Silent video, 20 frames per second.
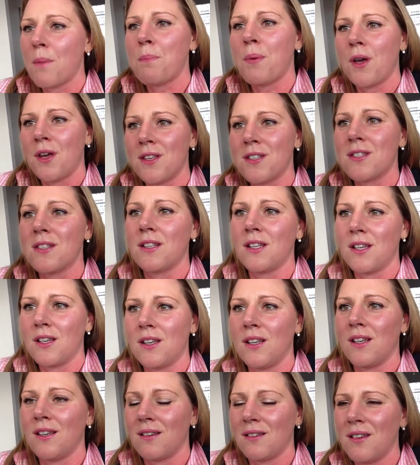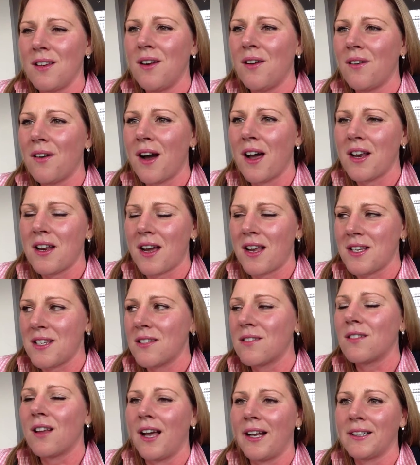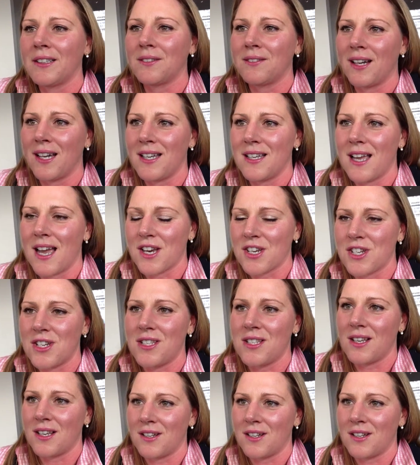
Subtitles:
personally, you know, I didn't like the way Ashy